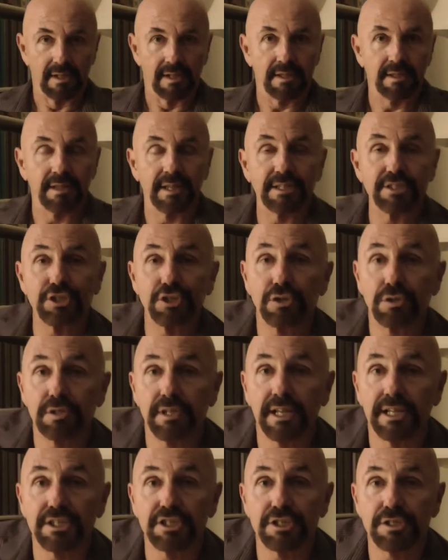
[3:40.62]

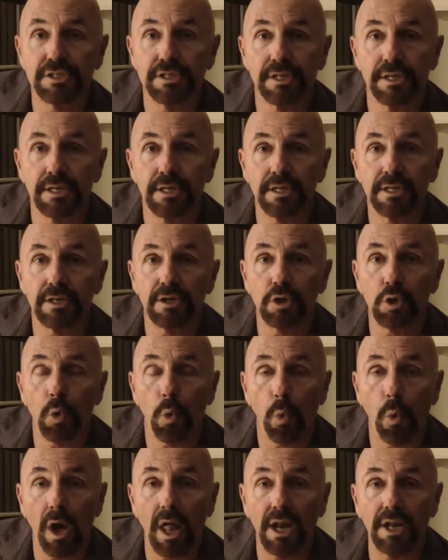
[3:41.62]
It's the
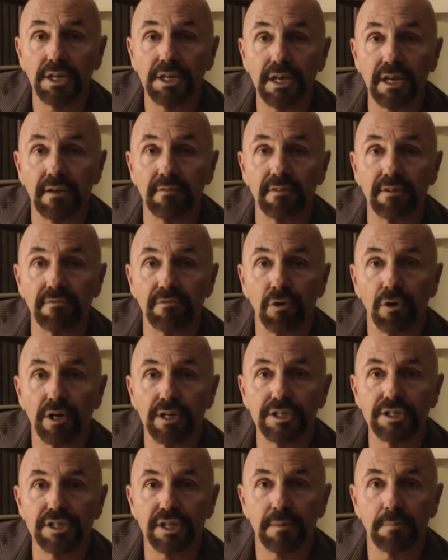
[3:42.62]
quality of the
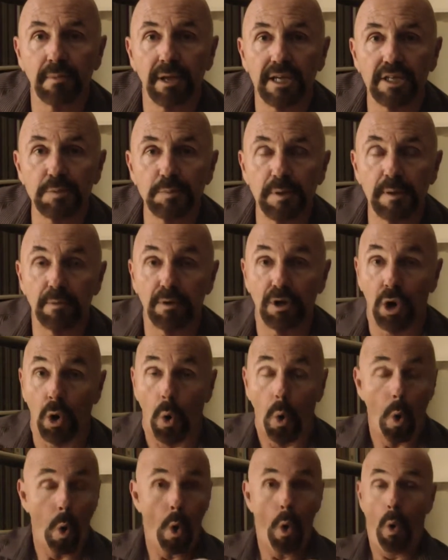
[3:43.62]
voice that makes people
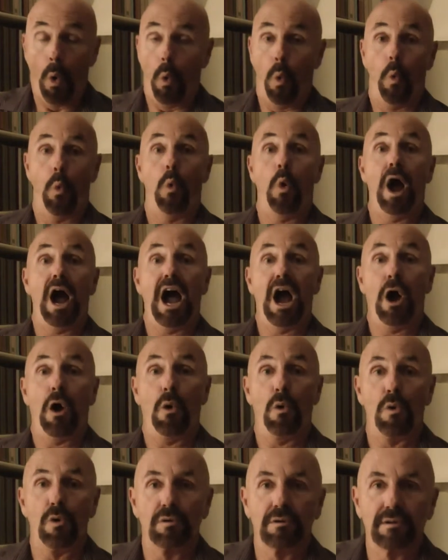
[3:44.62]
go,
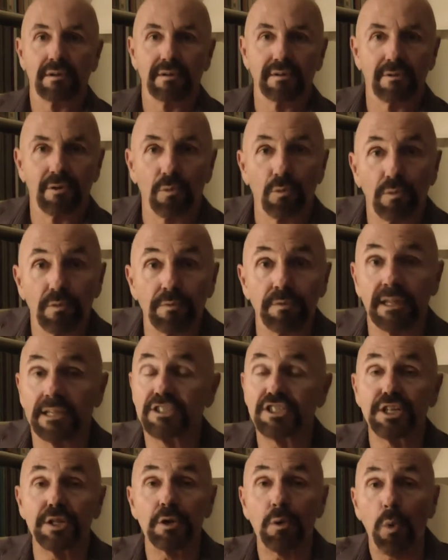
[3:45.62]
wow.
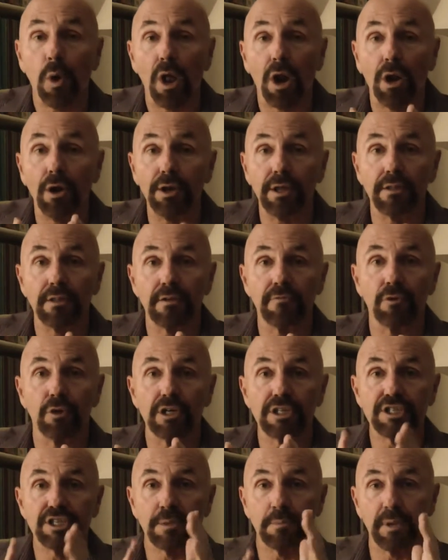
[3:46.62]
That's the quality of the
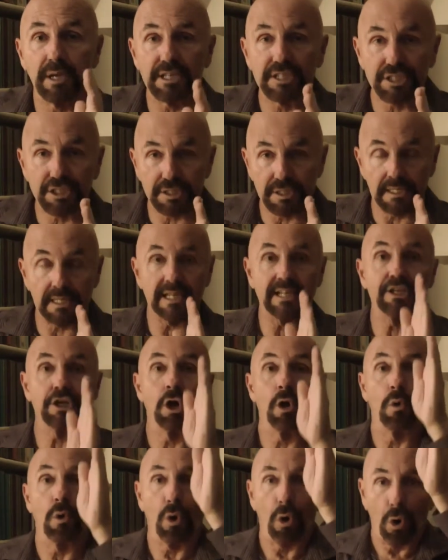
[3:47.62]
voice that makes it
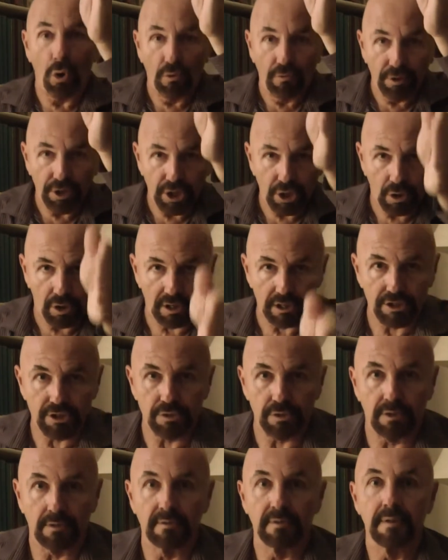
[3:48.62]
go over the
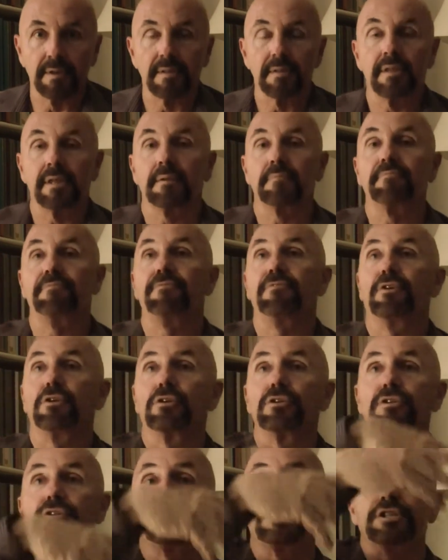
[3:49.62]
orchestra, that
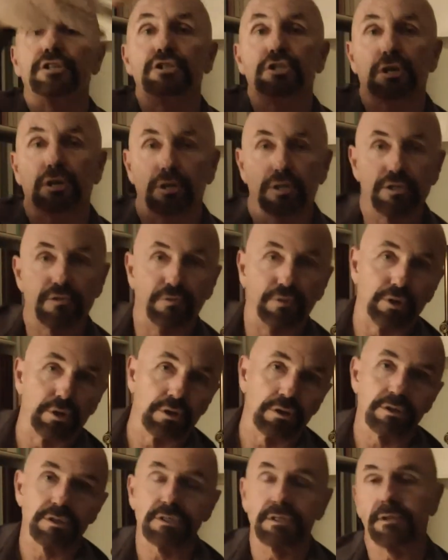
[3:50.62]
fills the church,
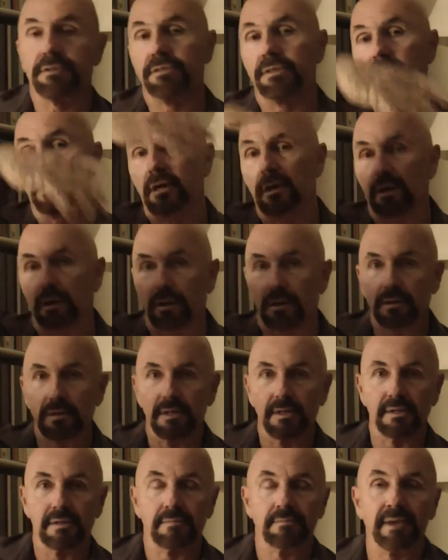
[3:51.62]
fills the theater,
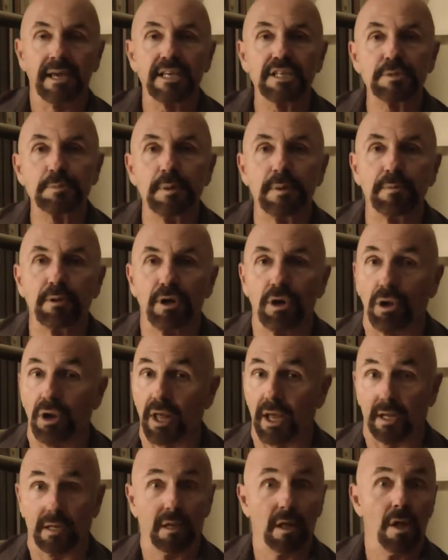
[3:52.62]
makes people go
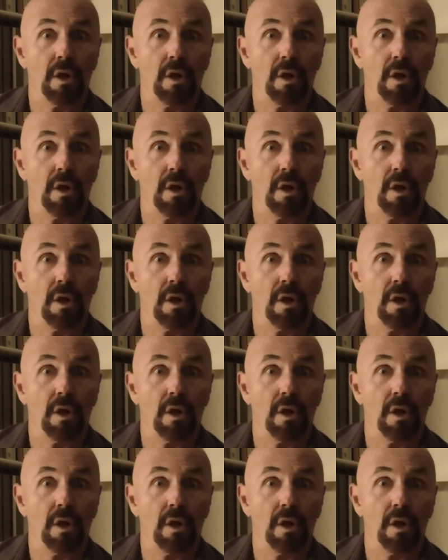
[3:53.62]
like,